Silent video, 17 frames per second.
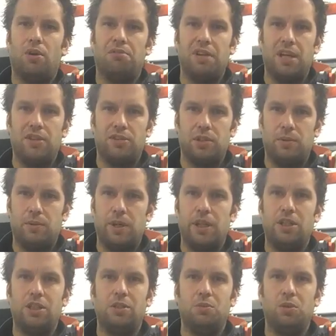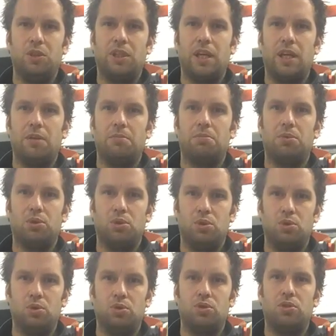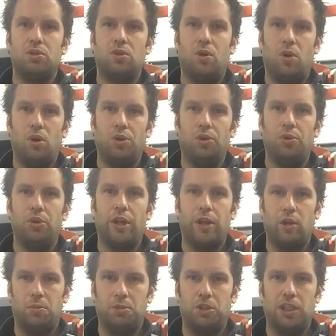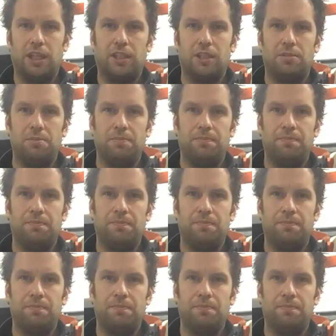of acceleration we can produce onto that object.